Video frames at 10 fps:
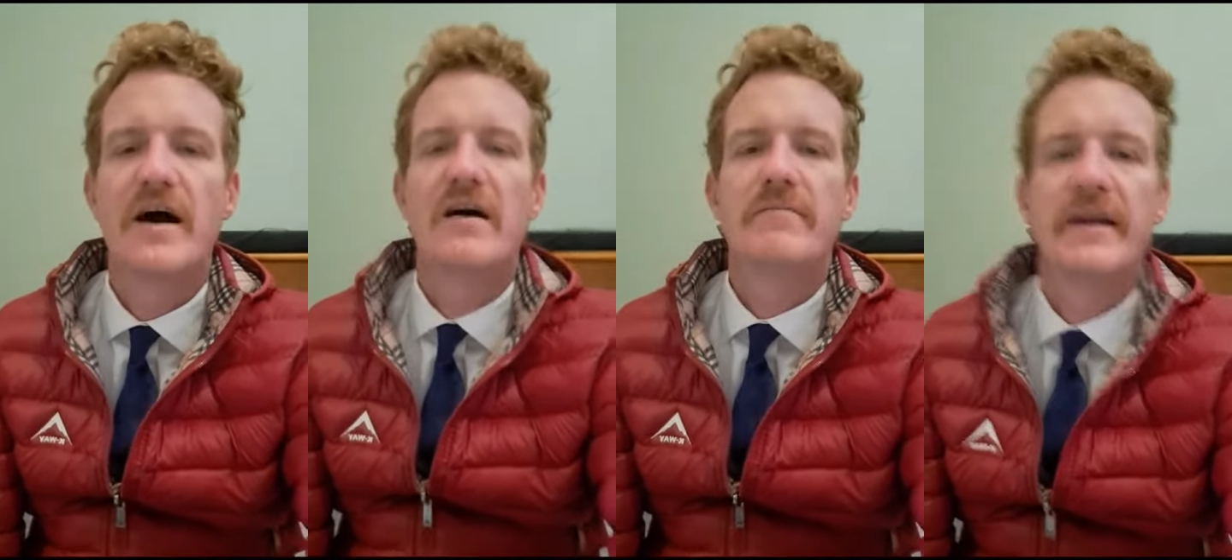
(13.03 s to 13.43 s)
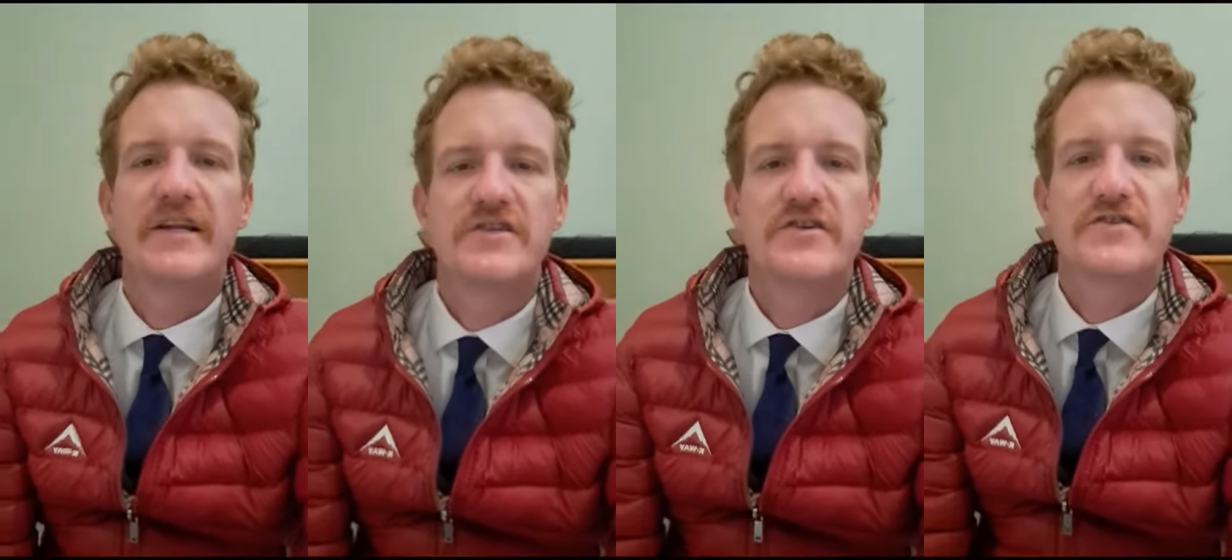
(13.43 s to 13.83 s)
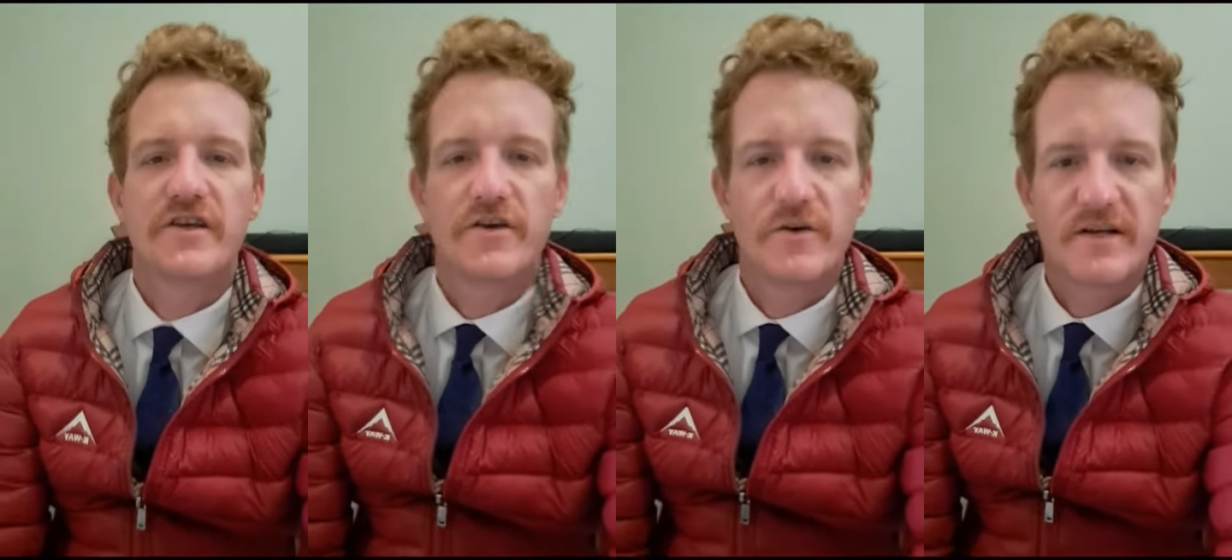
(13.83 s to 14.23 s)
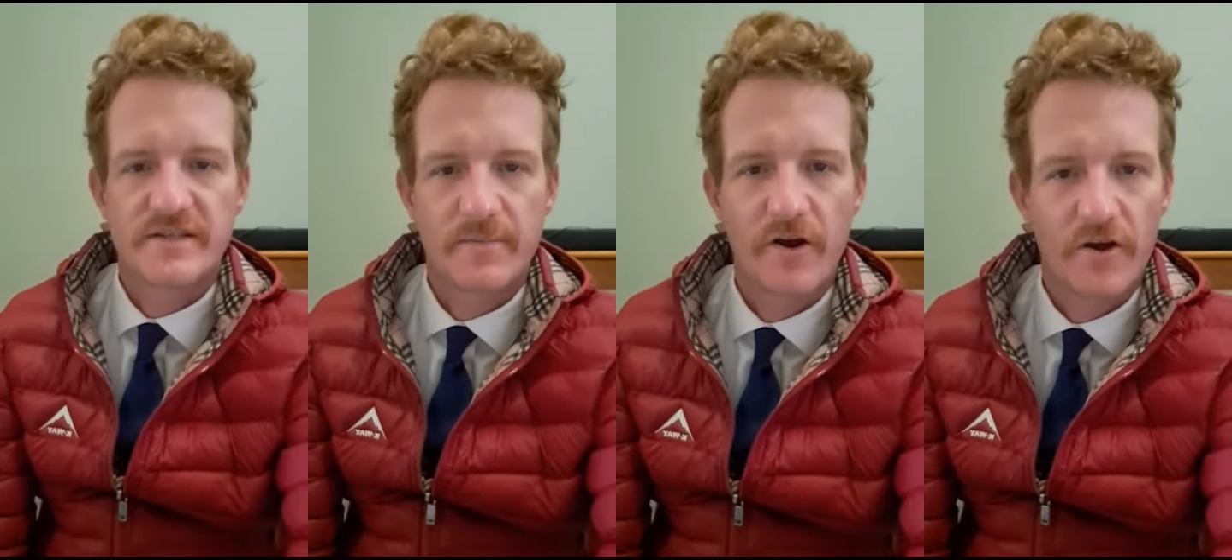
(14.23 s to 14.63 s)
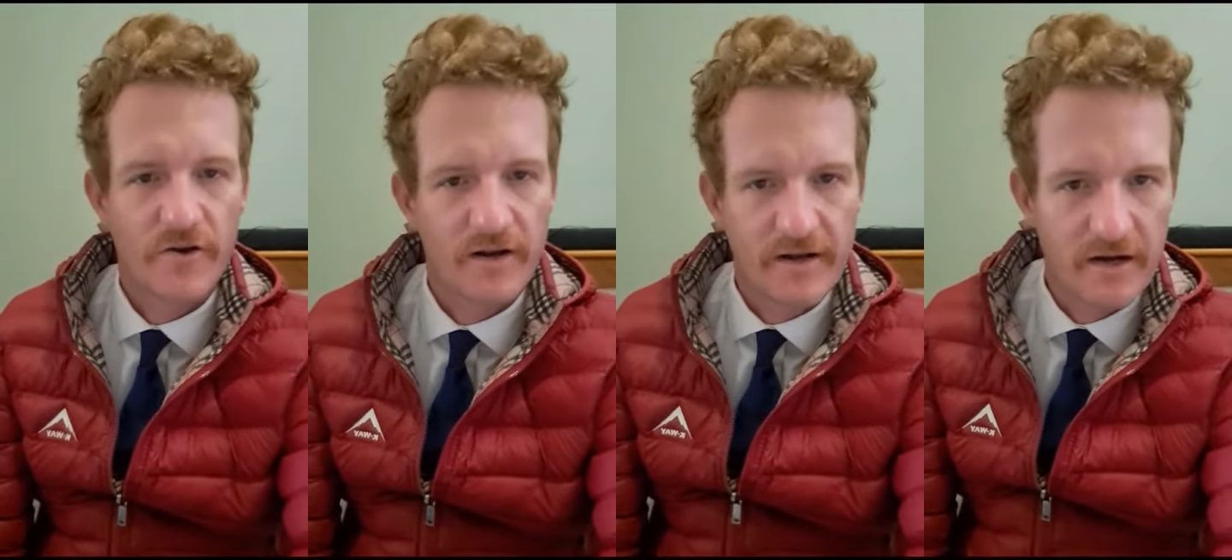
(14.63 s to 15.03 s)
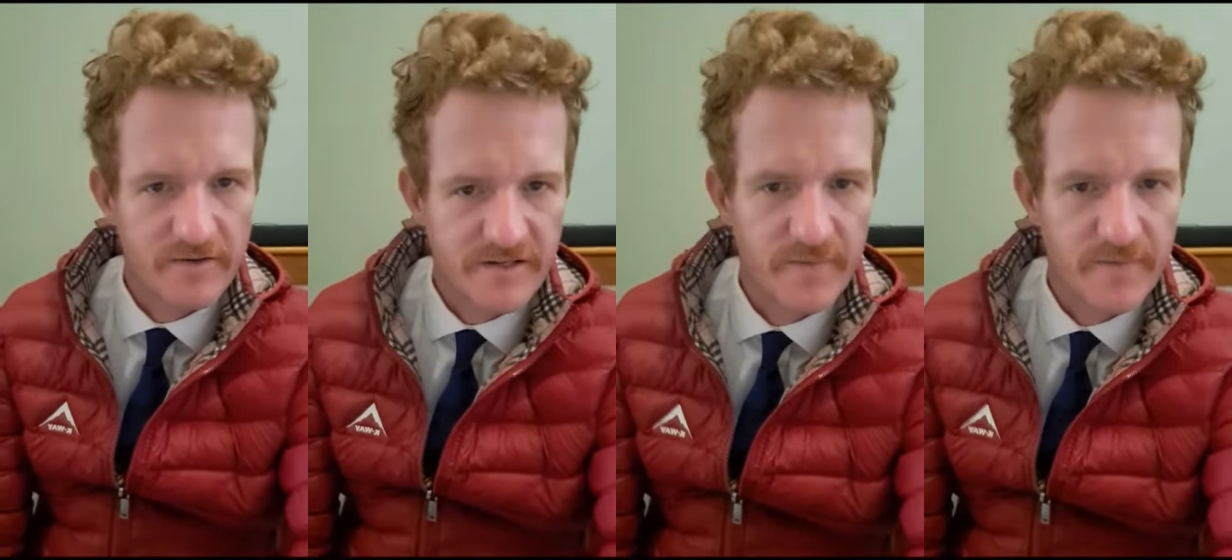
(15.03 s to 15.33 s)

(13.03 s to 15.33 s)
I've managed to secure some local accounts